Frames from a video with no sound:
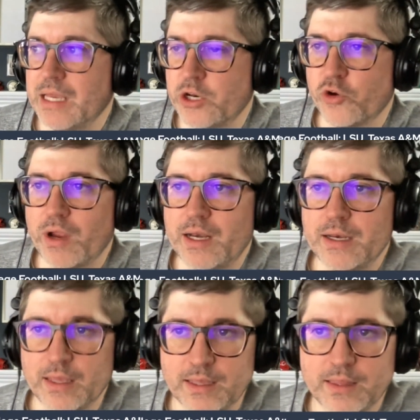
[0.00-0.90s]

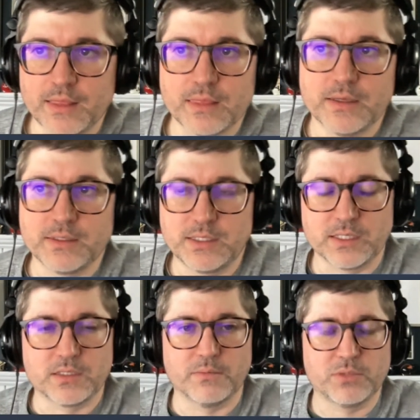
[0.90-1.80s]
integrated in the system.